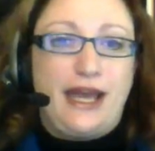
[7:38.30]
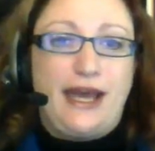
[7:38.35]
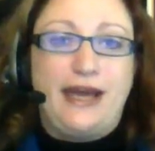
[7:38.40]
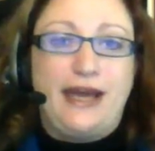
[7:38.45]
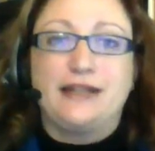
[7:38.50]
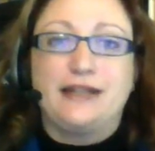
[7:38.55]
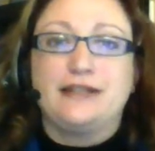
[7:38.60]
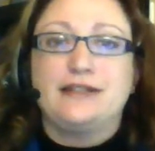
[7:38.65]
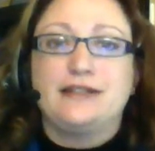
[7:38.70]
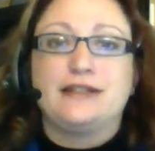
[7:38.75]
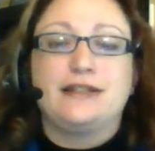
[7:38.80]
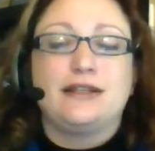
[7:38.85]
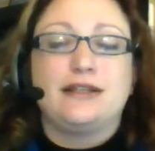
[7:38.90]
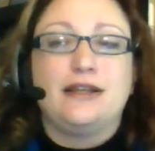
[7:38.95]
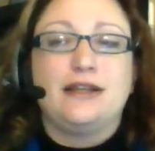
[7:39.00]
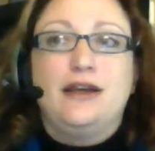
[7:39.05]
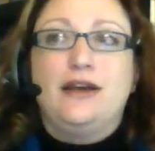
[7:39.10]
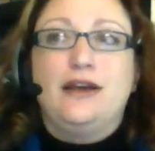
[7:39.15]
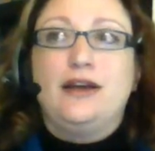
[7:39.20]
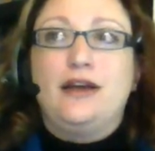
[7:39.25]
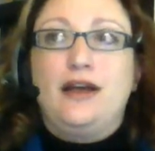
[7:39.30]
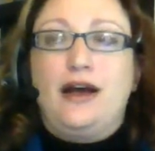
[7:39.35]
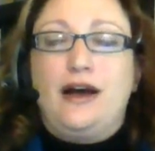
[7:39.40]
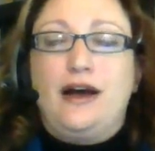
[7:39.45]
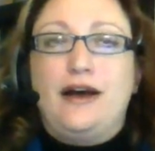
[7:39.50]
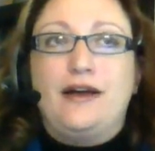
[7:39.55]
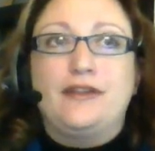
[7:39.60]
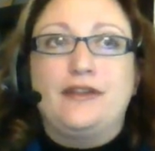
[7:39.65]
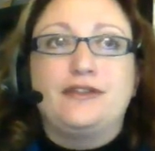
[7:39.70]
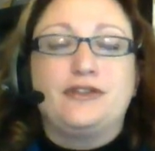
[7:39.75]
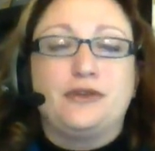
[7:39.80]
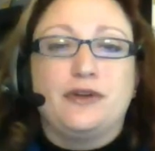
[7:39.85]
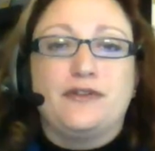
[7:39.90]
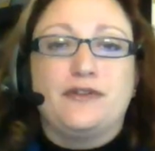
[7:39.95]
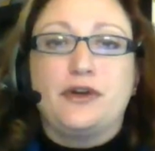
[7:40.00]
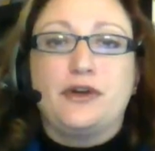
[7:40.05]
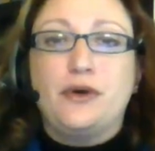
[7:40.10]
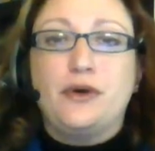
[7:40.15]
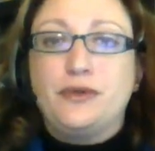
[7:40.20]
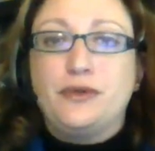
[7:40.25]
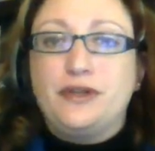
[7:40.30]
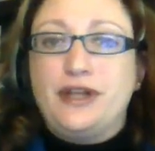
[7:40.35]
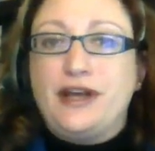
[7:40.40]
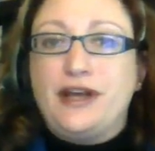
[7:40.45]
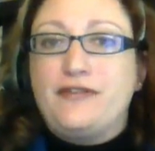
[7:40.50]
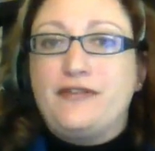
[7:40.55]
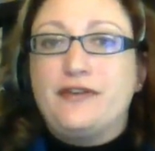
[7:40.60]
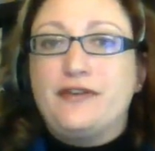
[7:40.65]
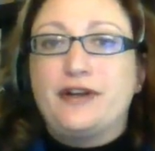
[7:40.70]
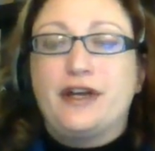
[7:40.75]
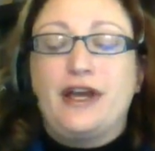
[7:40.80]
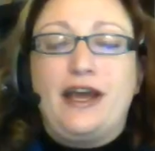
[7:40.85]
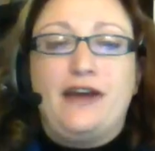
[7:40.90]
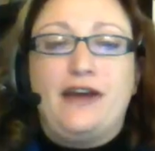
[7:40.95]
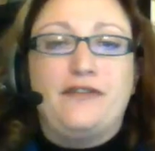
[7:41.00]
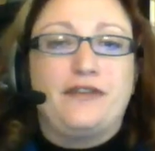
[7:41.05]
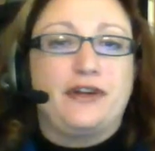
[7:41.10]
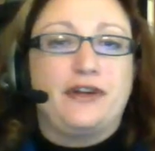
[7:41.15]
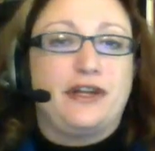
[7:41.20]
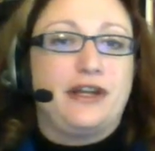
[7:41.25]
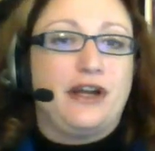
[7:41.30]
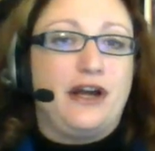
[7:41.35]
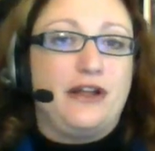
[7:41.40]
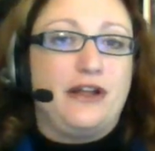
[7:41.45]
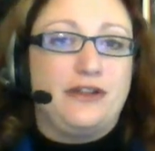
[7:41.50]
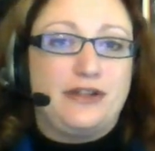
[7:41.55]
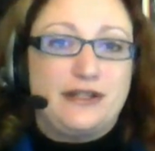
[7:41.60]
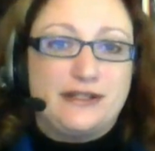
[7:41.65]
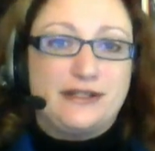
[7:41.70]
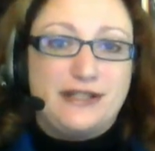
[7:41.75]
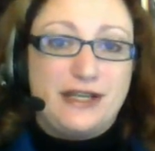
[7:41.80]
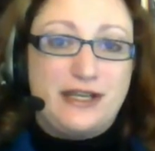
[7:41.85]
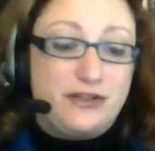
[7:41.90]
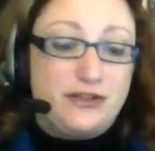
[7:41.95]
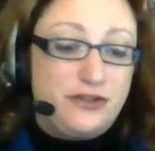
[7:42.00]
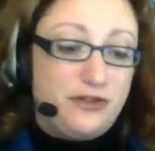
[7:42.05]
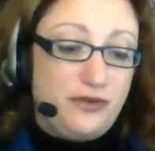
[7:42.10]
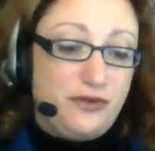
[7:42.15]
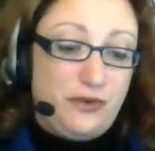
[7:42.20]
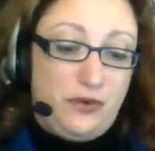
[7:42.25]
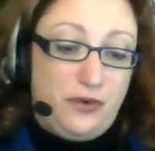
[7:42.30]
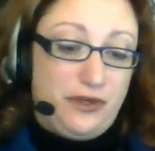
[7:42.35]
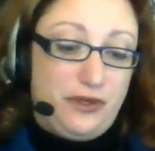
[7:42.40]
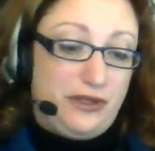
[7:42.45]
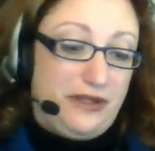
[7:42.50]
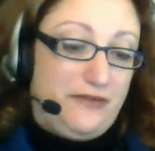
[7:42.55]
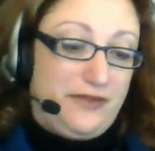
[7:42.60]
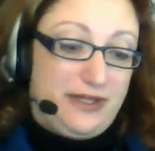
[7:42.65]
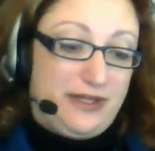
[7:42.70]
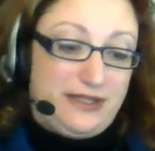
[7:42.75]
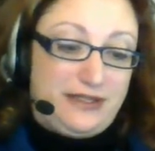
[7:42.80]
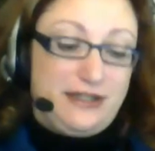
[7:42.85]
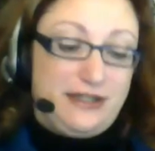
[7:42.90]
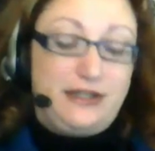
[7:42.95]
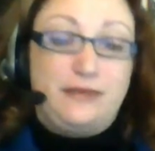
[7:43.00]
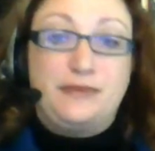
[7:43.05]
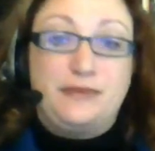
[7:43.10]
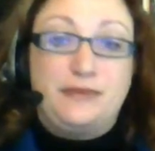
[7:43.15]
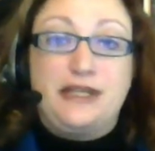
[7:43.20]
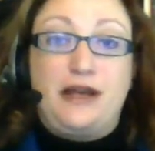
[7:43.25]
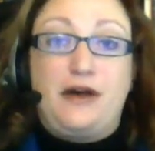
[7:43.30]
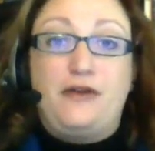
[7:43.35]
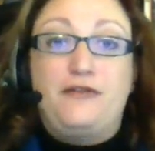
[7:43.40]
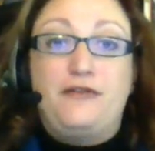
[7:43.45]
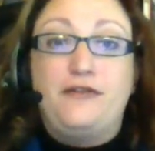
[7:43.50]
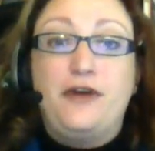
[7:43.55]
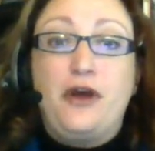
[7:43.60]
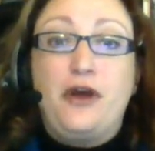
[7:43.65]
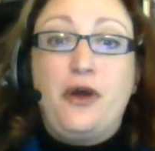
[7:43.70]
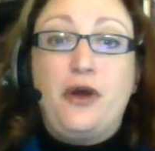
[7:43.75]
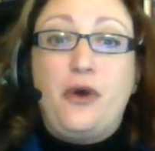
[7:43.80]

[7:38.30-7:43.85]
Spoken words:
at the story of Golden Africa, African colonization, or Livingstone himself,